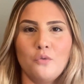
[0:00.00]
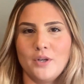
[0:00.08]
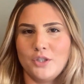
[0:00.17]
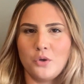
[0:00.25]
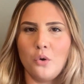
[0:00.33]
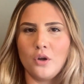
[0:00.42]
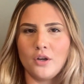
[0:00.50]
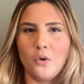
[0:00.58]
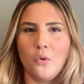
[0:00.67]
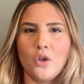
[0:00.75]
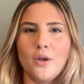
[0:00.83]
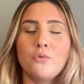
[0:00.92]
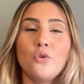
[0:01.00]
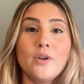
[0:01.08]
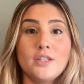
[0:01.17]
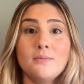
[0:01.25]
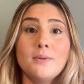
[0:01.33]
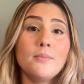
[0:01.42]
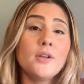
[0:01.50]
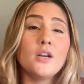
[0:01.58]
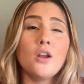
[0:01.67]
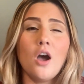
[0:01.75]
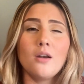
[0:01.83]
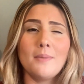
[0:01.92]
which coconut oil I'm going to be
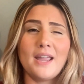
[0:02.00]
putting on my